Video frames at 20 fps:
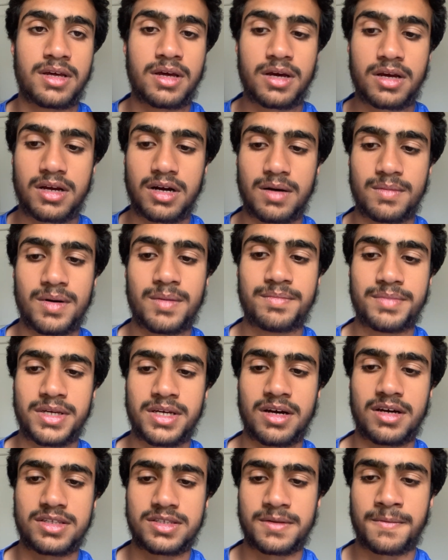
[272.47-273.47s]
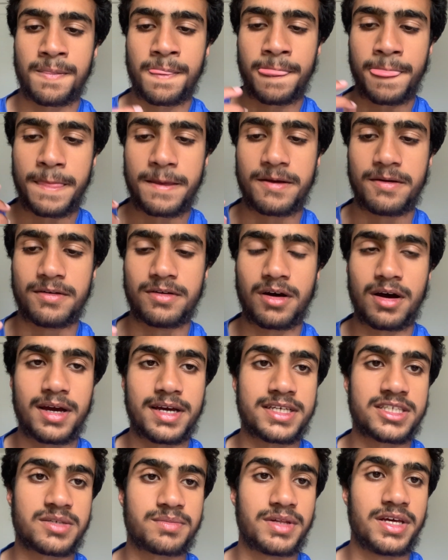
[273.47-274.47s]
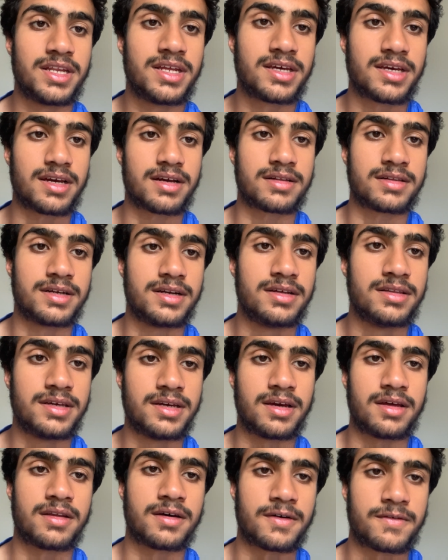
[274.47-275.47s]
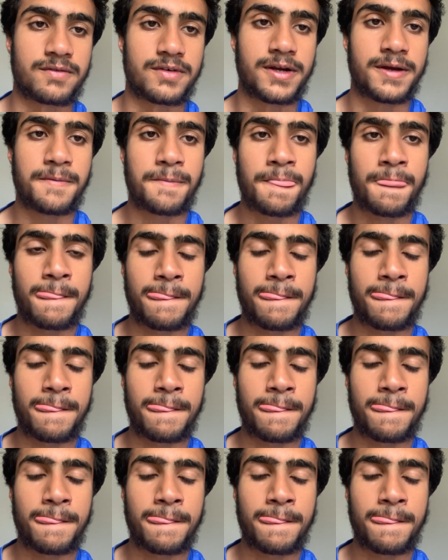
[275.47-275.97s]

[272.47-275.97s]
come up because you're not explaining it clearly enough, right?